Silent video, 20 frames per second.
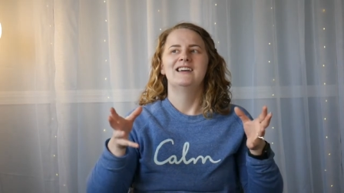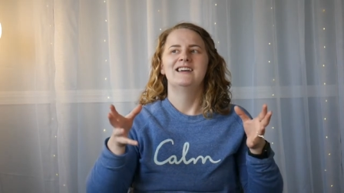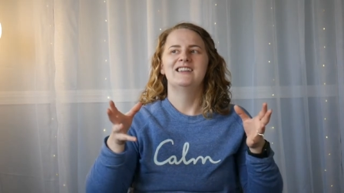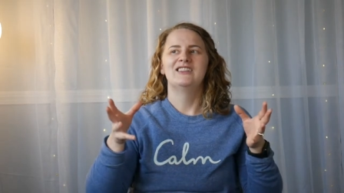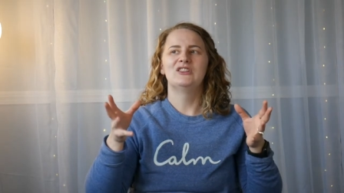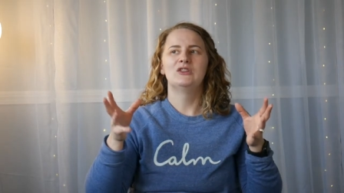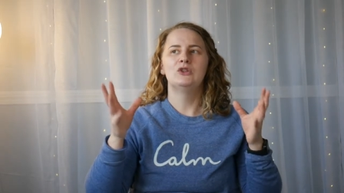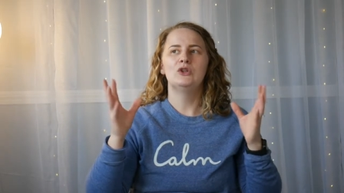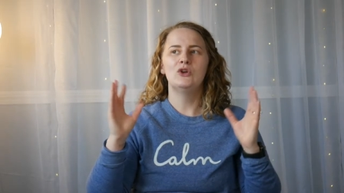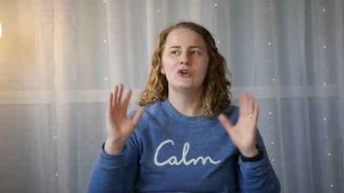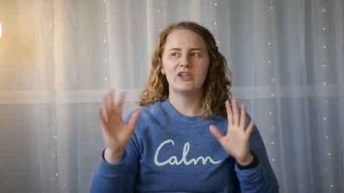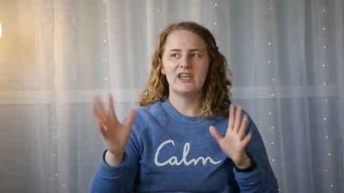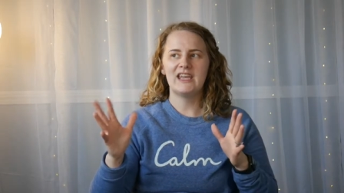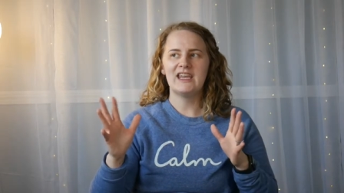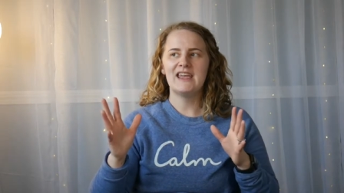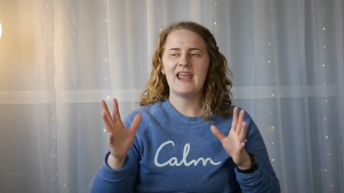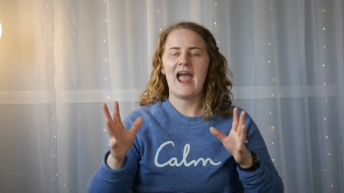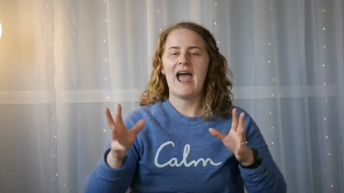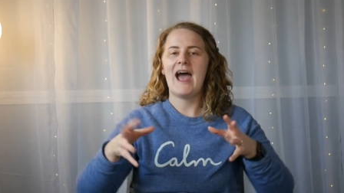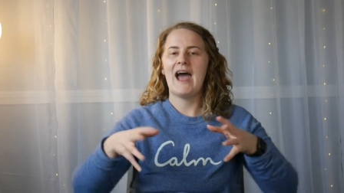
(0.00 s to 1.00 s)

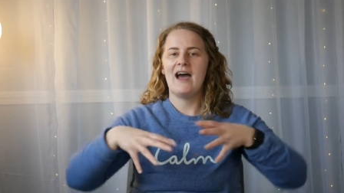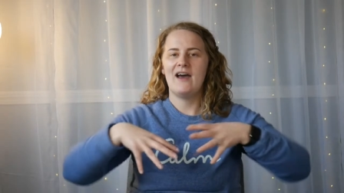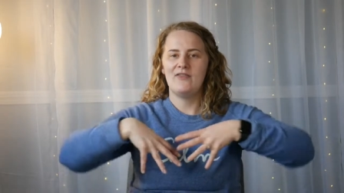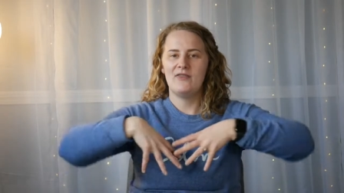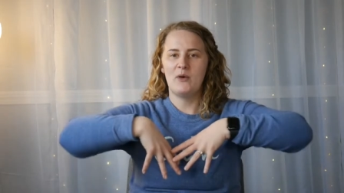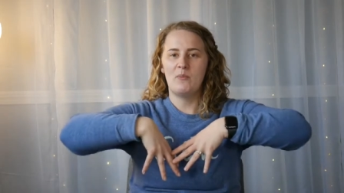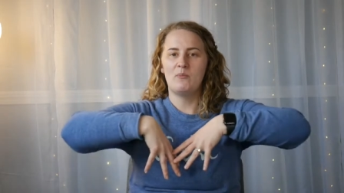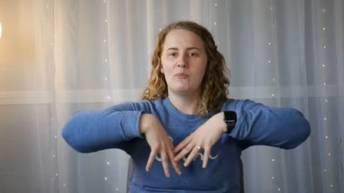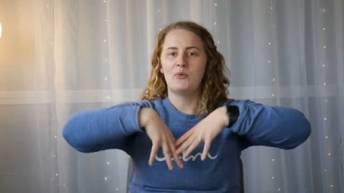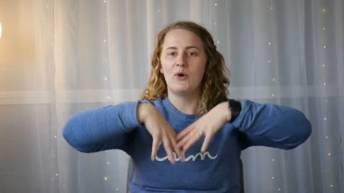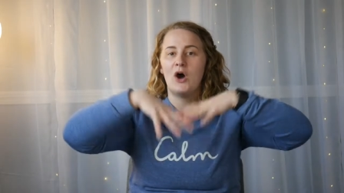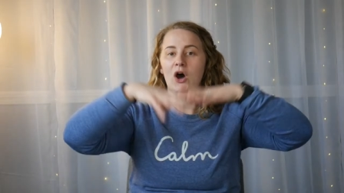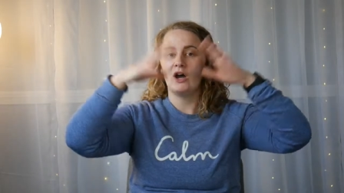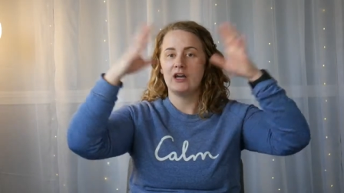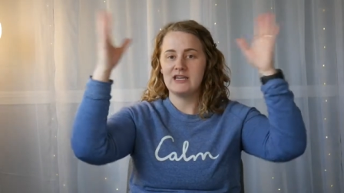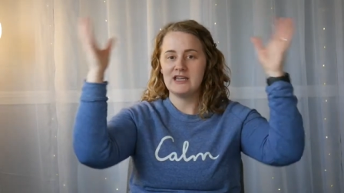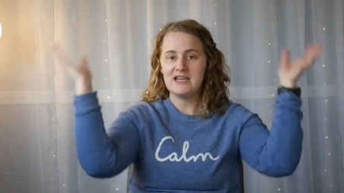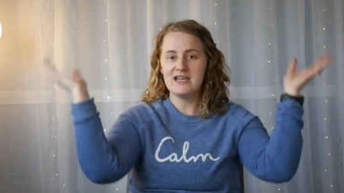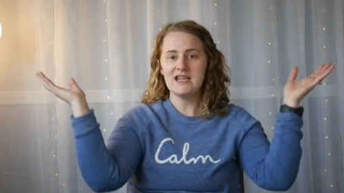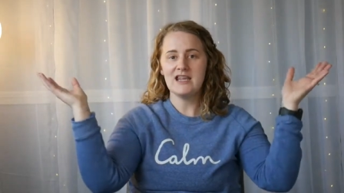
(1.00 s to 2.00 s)
looking at the
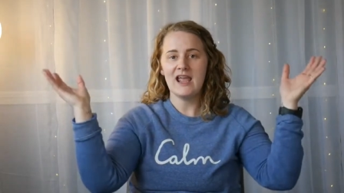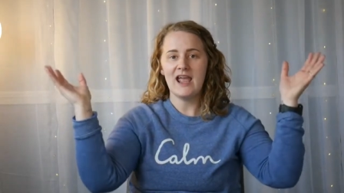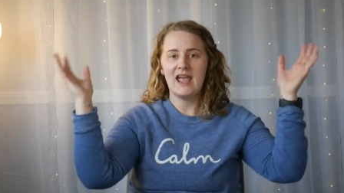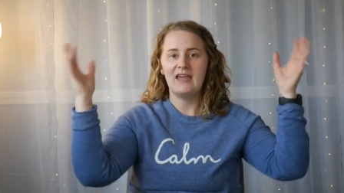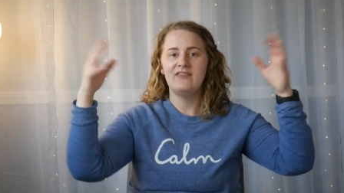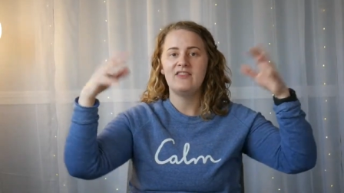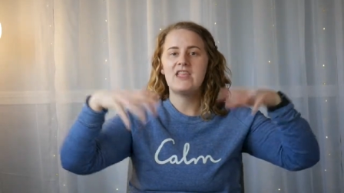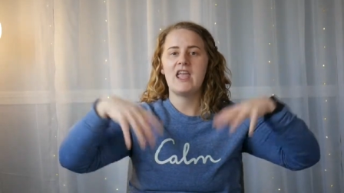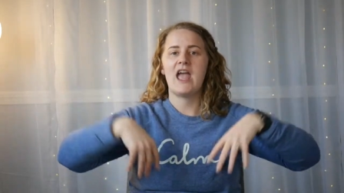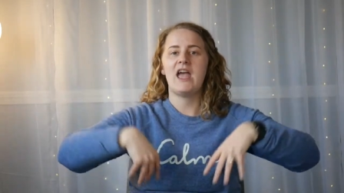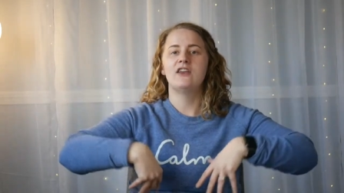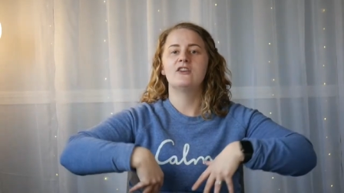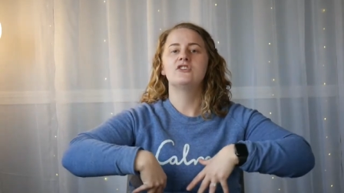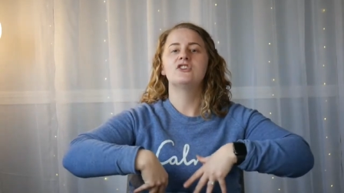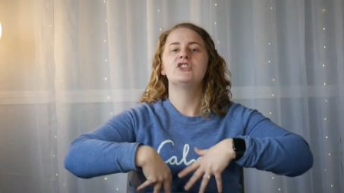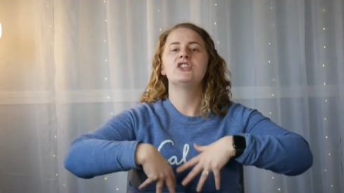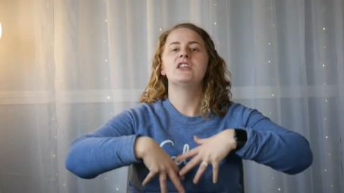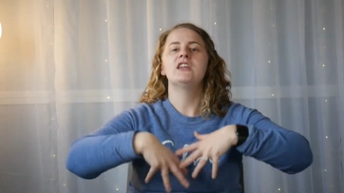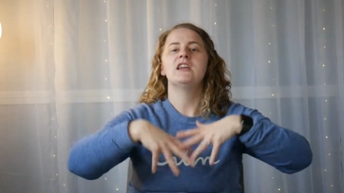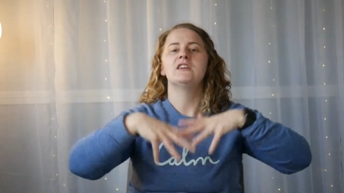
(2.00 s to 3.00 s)
body and the
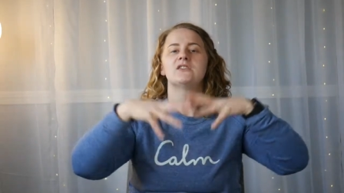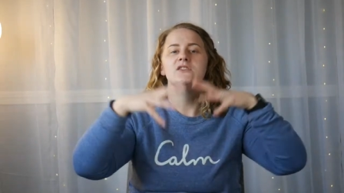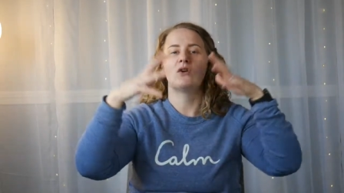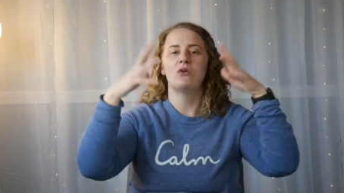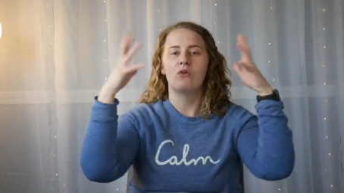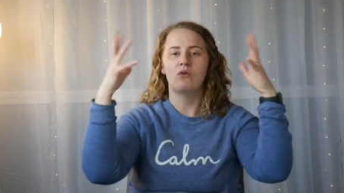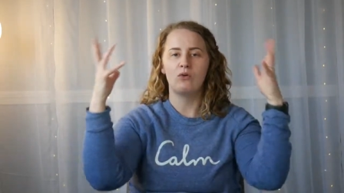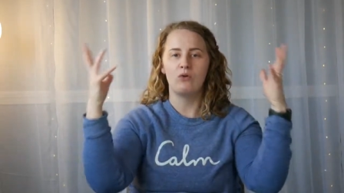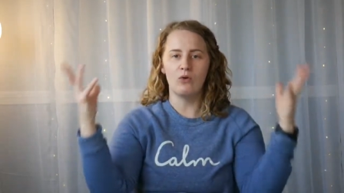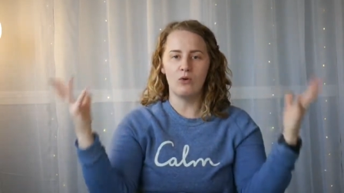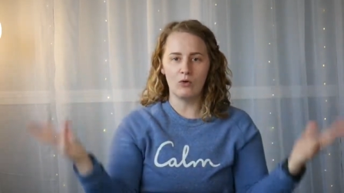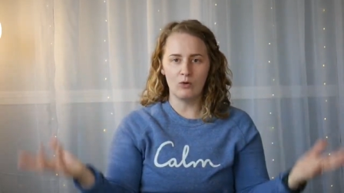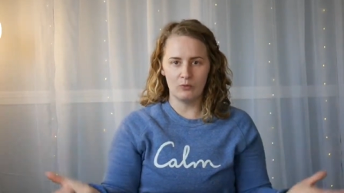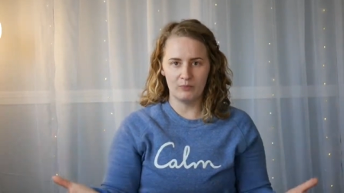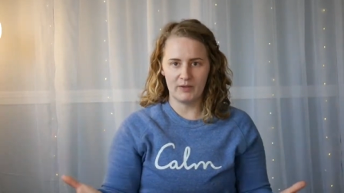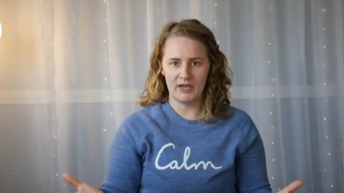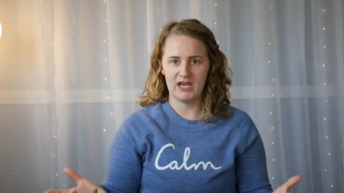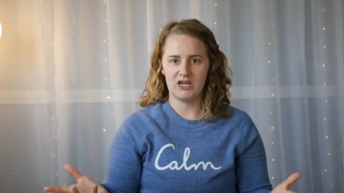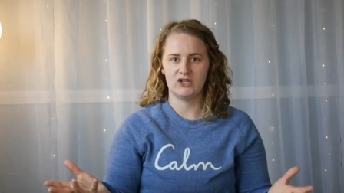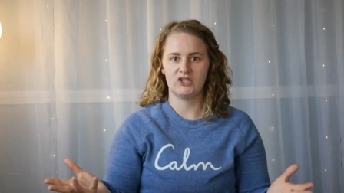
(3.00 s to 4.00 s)
energy as a whole
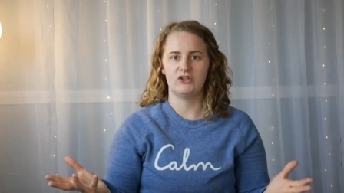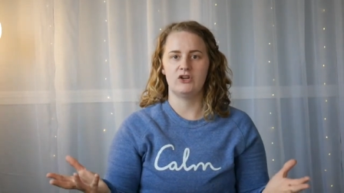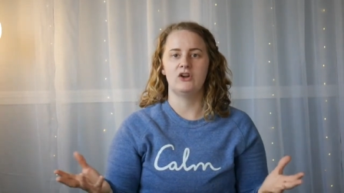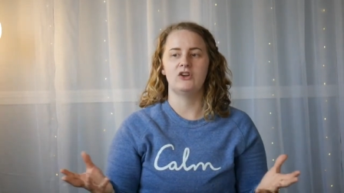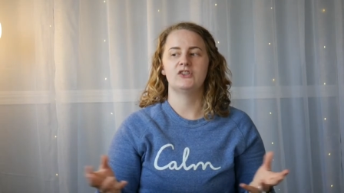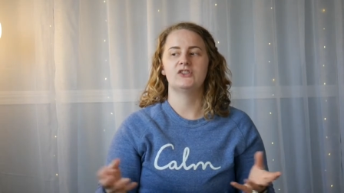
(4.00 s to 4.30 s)
picture.